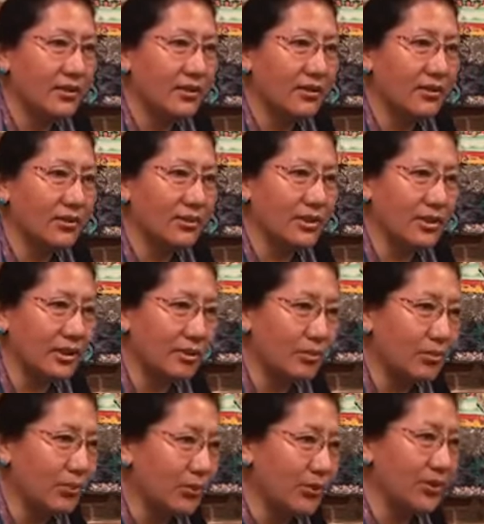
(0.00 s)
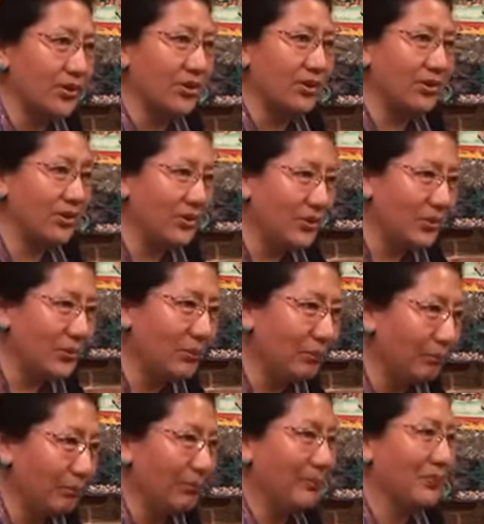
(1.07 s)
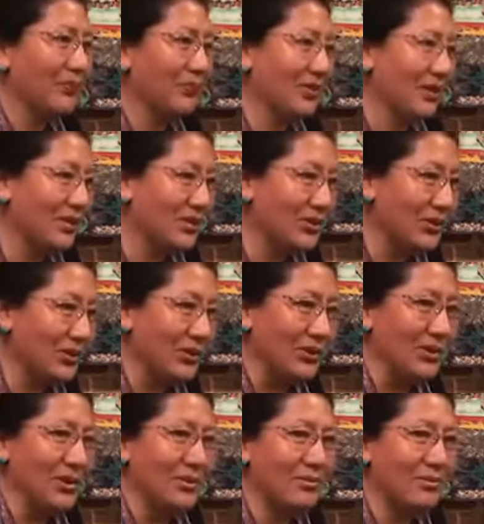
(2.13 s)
Looks like pushing, you know. So